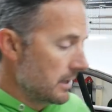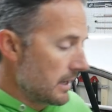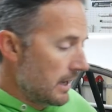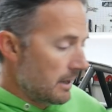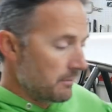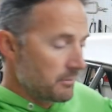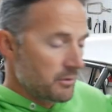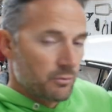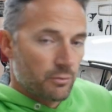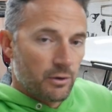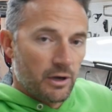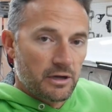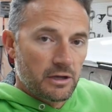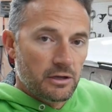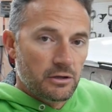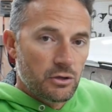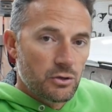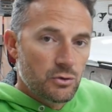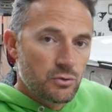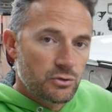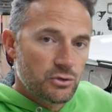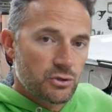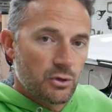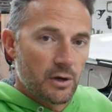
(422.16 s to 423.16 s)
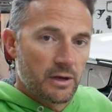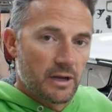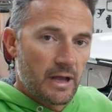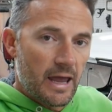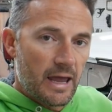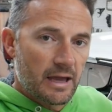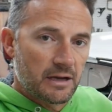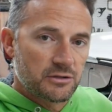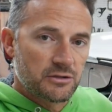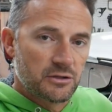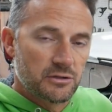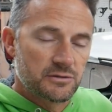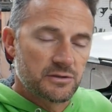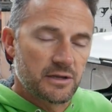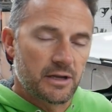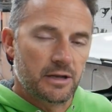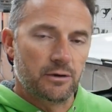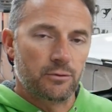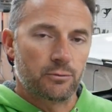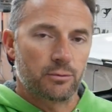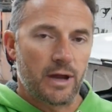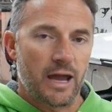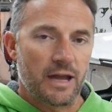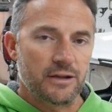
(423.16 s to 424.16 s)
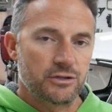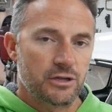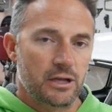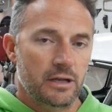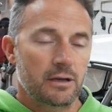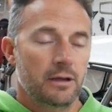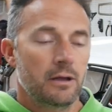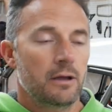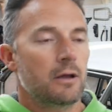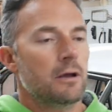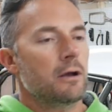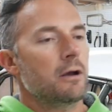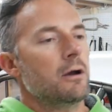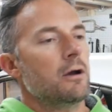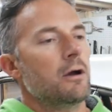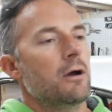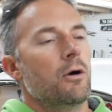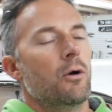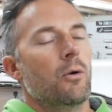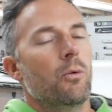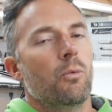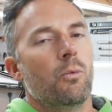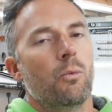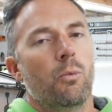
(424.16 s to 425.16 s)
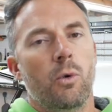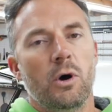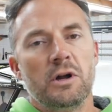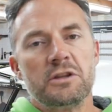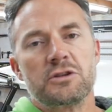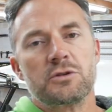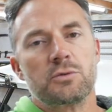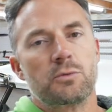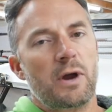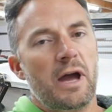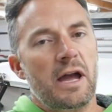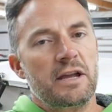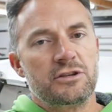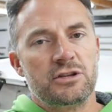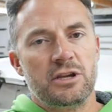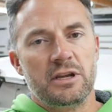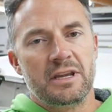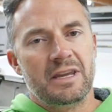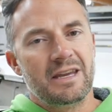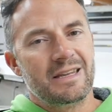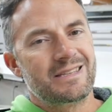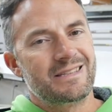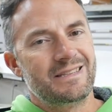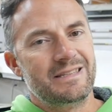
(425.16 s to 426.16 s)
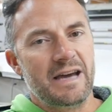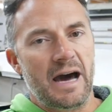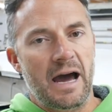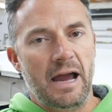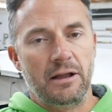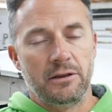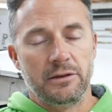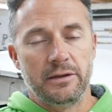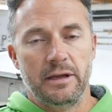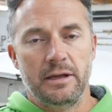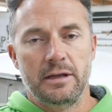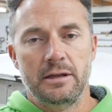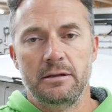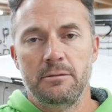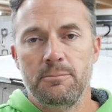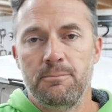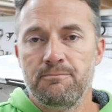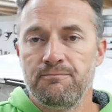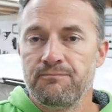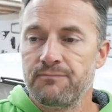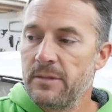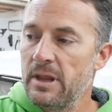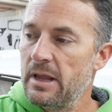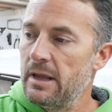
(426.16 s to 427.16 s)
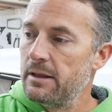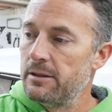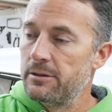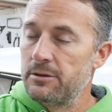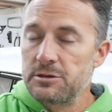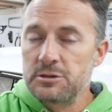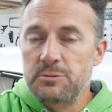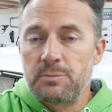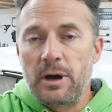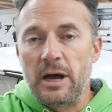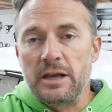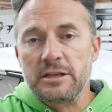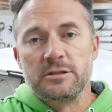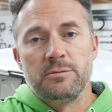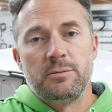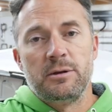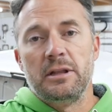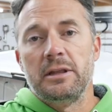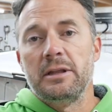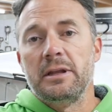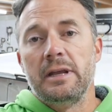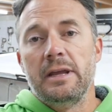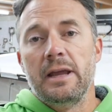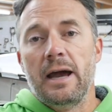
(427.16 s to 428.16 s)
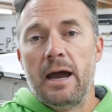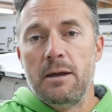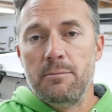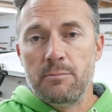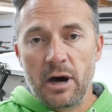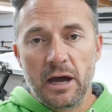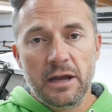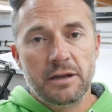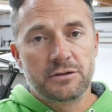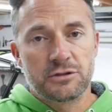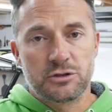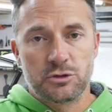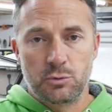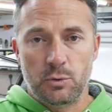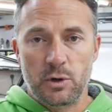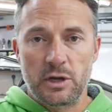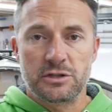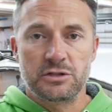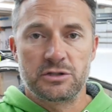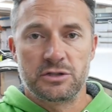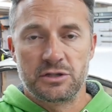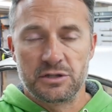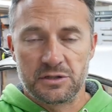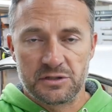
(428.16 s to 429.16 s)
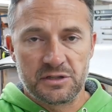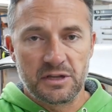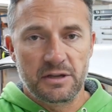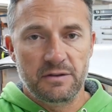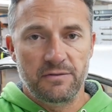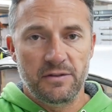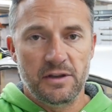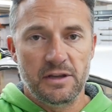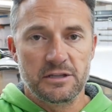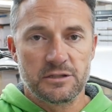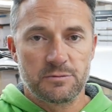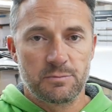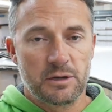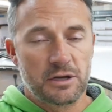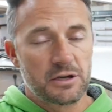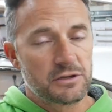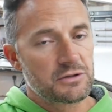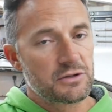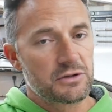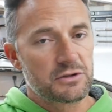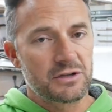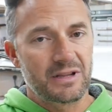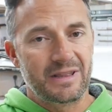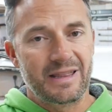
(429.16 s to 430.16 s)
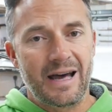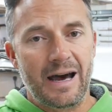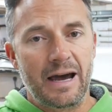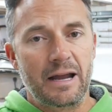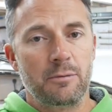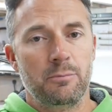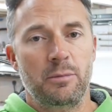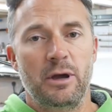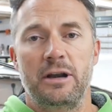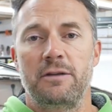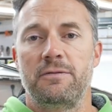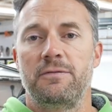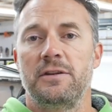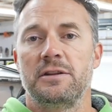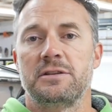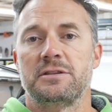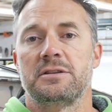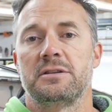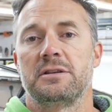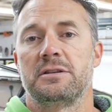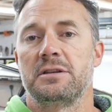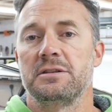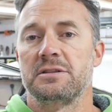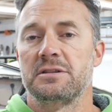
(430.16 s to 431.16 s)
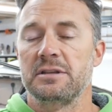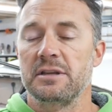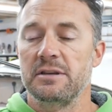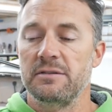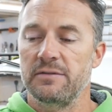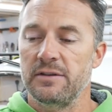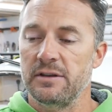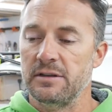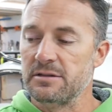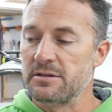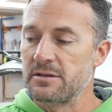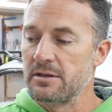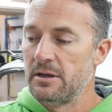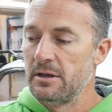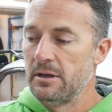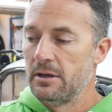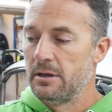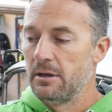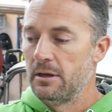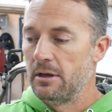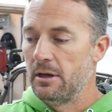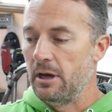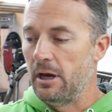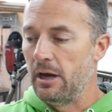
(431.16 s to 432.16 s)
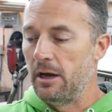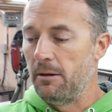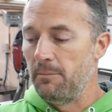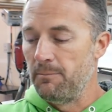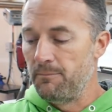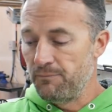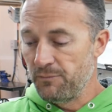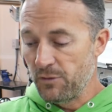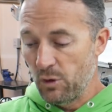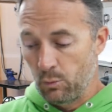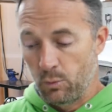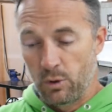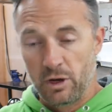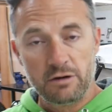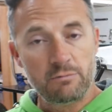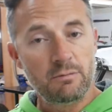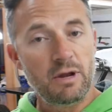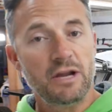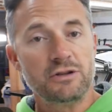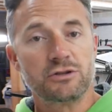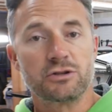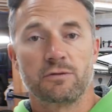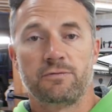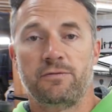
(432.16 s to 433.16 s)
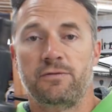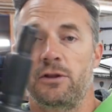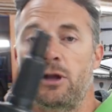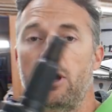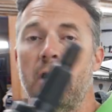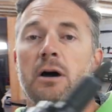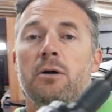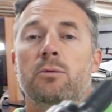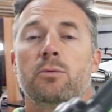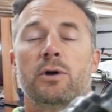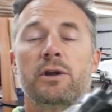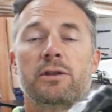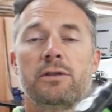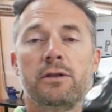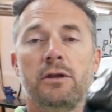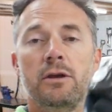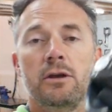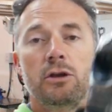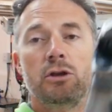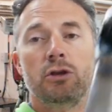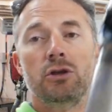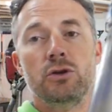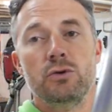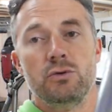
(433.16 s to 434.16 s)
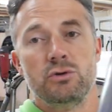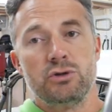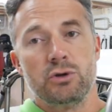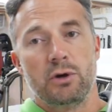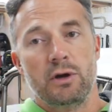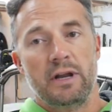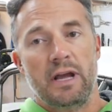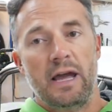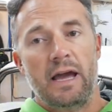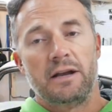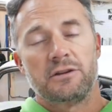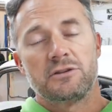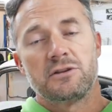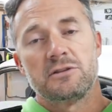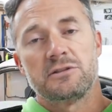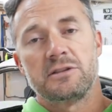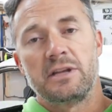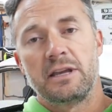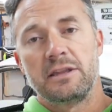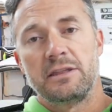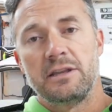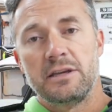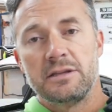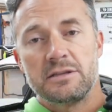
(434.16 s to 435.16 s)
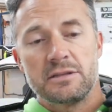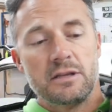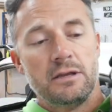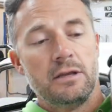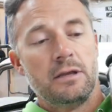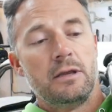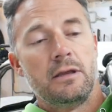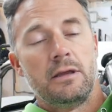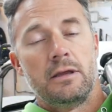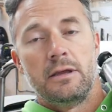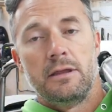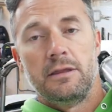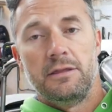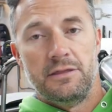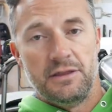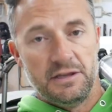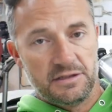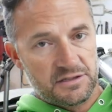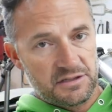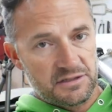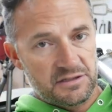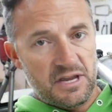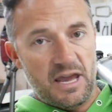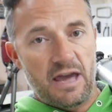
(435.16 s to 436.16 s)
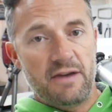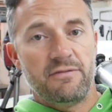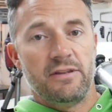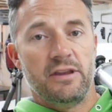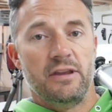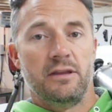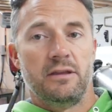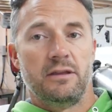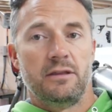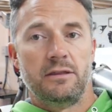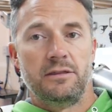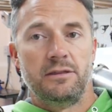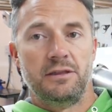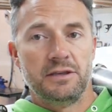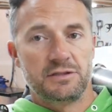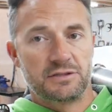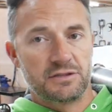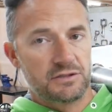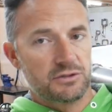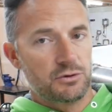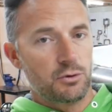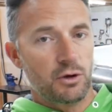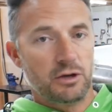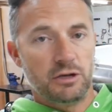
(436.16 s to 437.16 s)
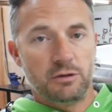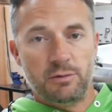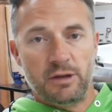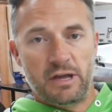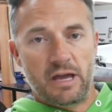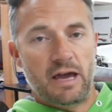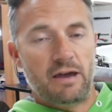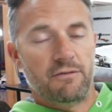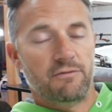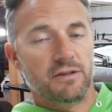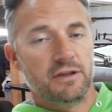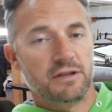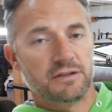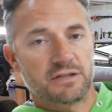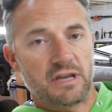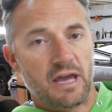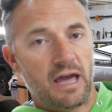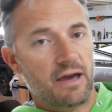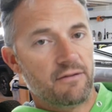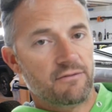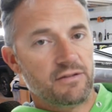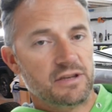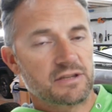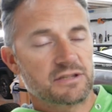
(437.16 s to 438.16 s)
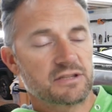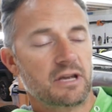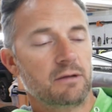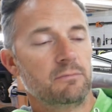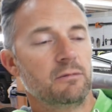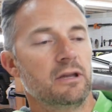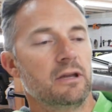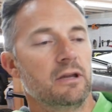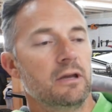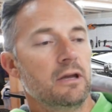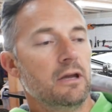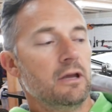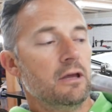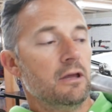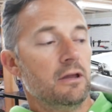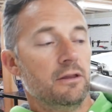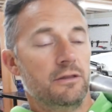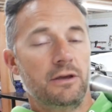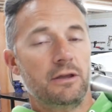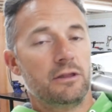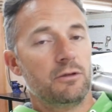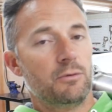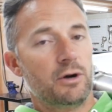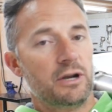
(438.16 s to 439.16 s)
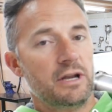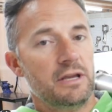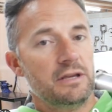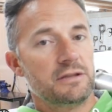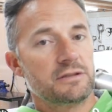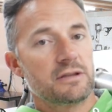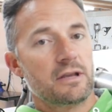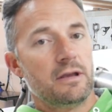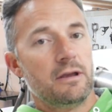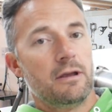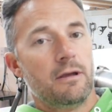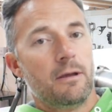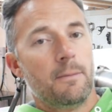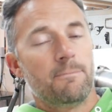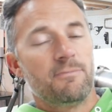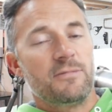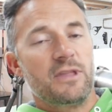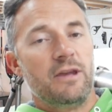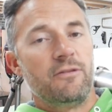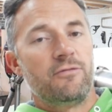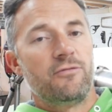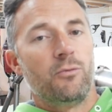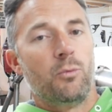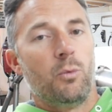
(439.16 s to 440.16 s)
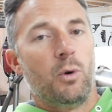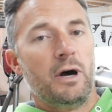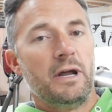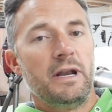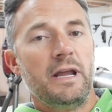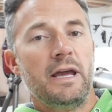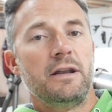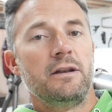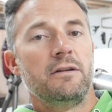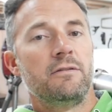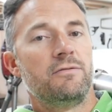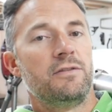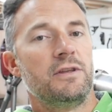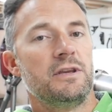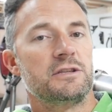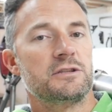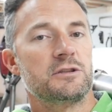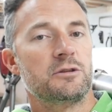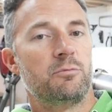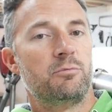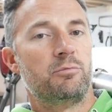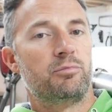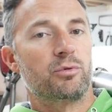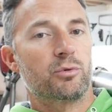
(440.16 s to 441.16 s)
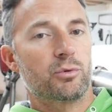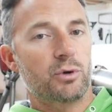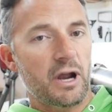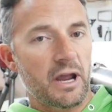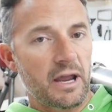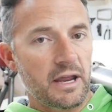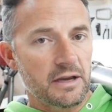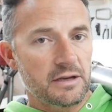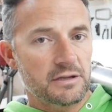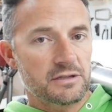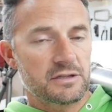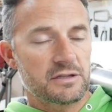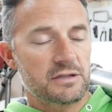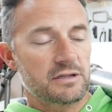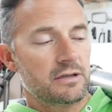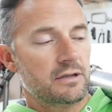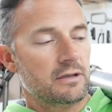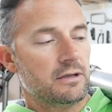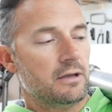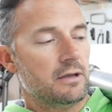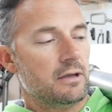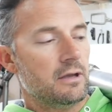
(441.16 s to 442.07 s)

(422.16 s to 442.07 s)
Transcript: I'll be running U-joint axles in Wratchet once Wratchet gets dialed in, there's a possibility I might switch to CVs because there's a lot of benefits to CVs. Um, one major flaw with U-joint axles like this, this is heavy. This is going to be heavy. It's a heavy assembly. The other one is, if one end of this breaks,